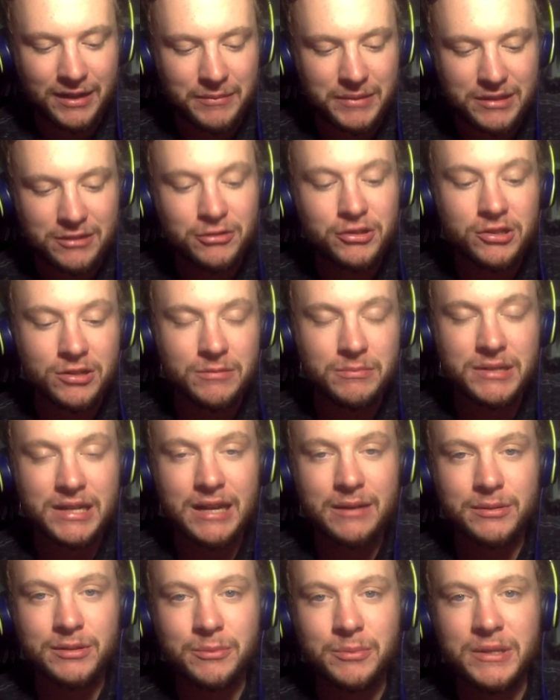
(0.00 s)
I mean, you should be
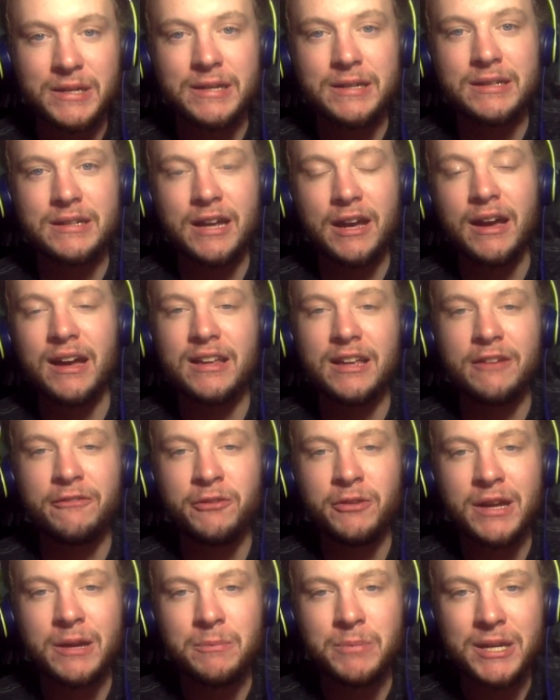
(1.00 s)
able to beat,
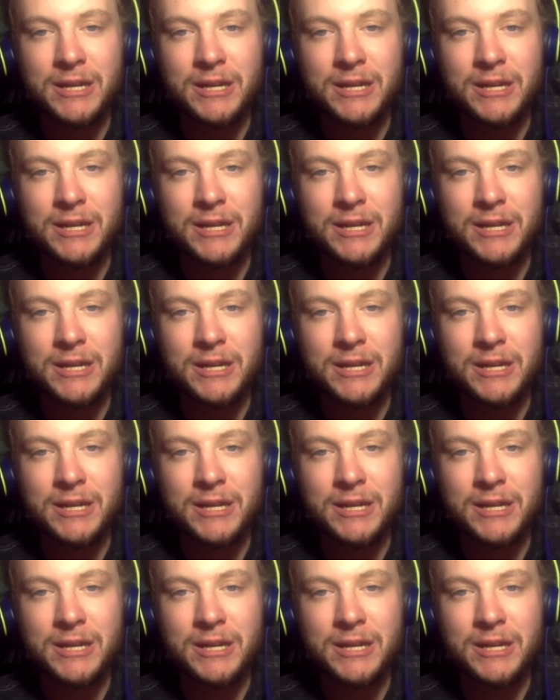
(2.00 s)
if you get